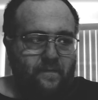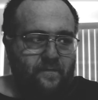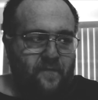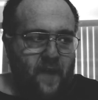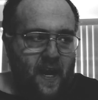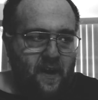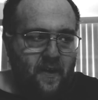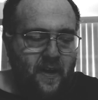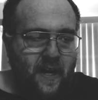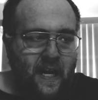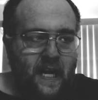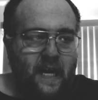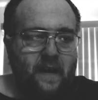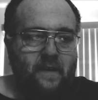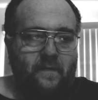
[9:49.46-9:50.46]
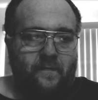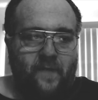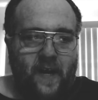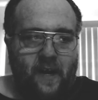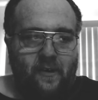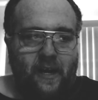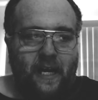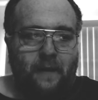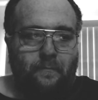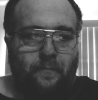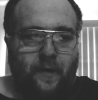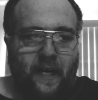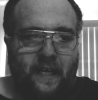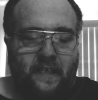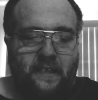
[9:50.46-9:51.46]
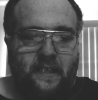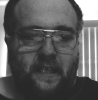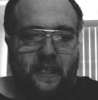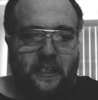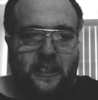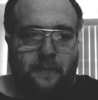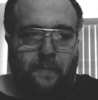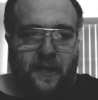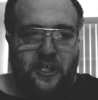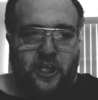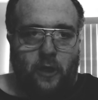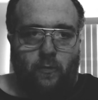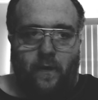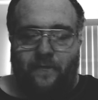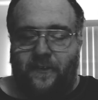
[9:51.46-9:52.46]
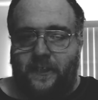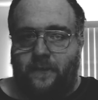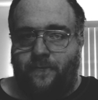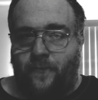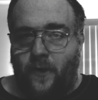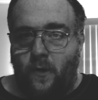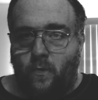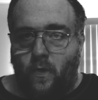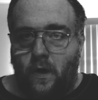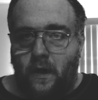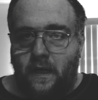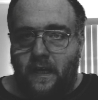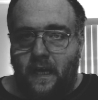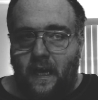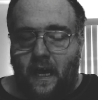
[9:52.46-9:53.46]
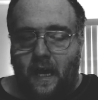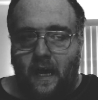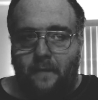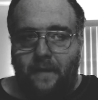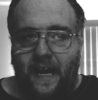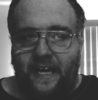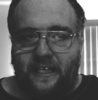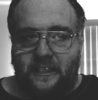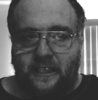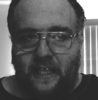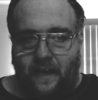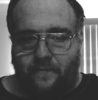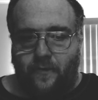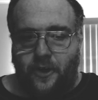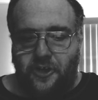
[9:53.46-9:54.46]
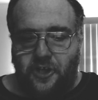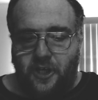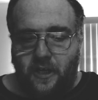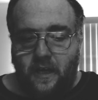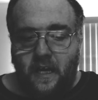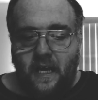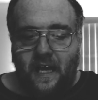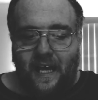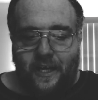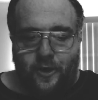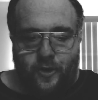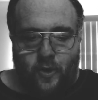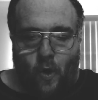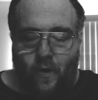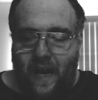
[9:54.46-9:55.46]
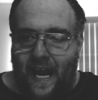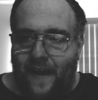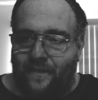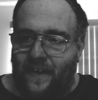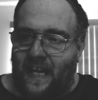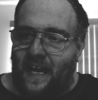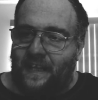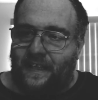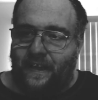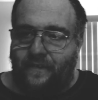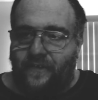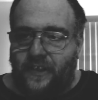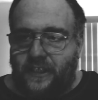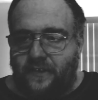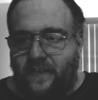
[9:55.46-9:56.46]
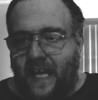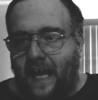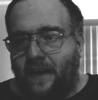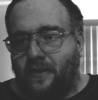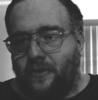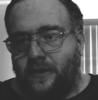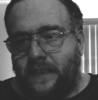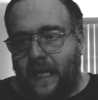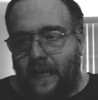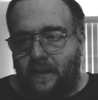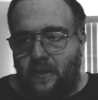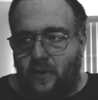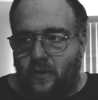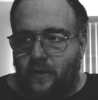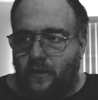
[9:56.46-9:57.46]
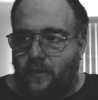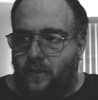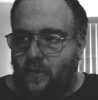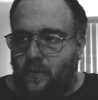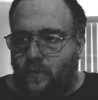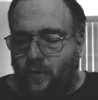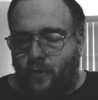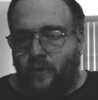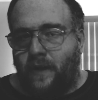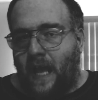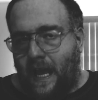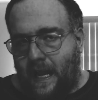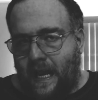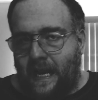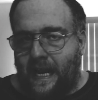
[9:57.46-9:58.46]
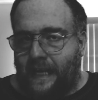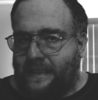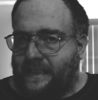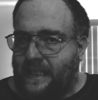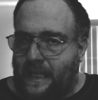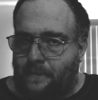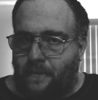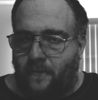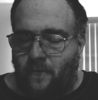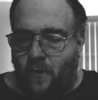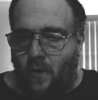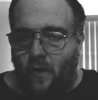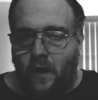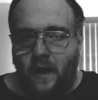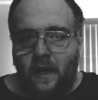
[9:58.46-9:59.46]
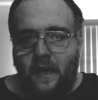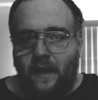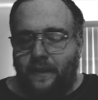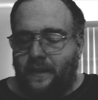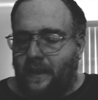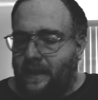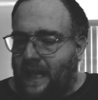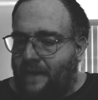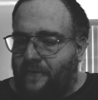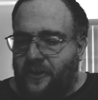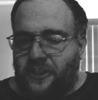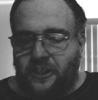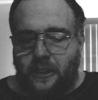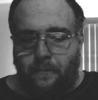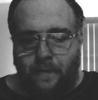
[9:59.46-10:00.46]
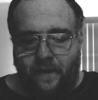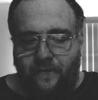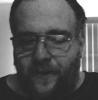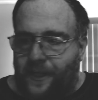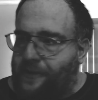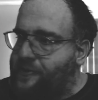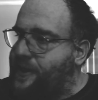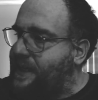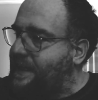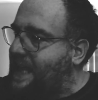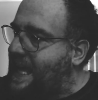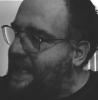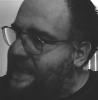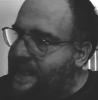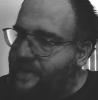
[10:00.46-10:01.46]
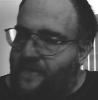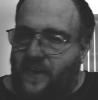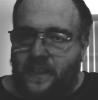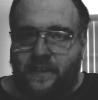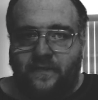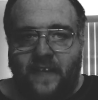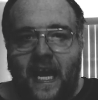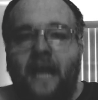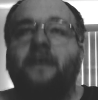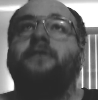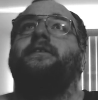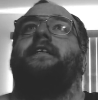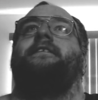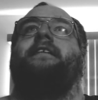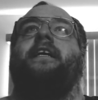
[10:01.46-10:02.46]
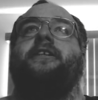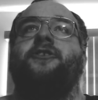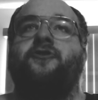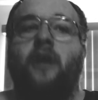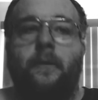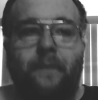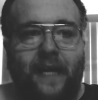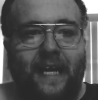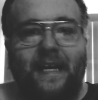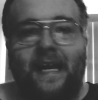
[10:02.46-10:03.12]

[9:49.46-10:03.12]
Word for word: very, very impressed, especially with his footwork um, and his leverage. You don't have a lot of defensive tackles that do that. And I said that before. The leverage is the big thing. You see a lot of defensive tackles, they stand straight up and get